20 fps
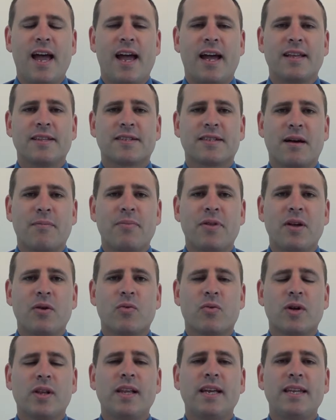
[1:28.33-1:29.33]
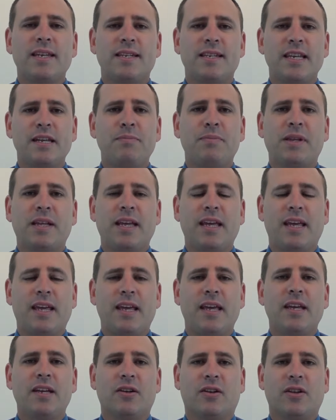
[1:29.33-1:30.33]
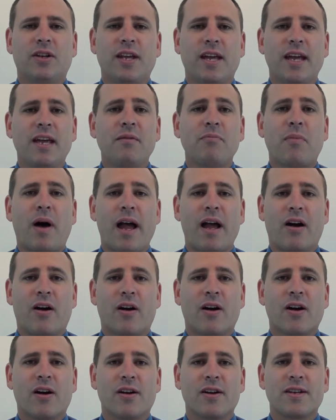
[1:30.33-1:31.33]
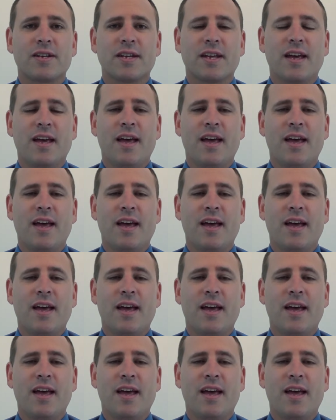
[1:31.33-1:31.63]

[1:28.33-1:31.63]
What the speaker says: and something really deeply healed in my heart.